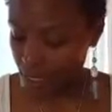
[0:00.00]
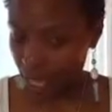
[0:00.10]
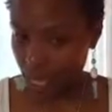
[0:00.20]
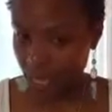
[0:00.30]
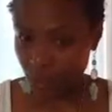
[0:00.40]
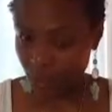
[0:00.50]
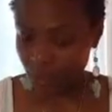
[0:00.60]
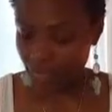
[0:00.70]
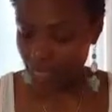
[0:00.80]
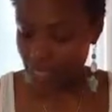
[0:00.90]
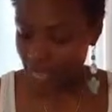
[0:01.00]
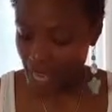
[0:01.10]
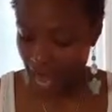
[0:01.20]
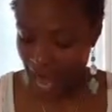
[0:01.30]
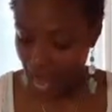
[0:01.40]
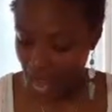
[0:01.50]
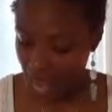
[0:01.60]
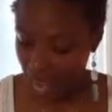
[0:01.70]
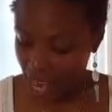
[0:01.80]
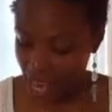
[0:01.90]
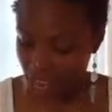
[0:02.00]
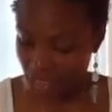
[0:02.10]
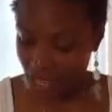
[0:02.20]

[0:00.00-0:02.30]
today. Yay!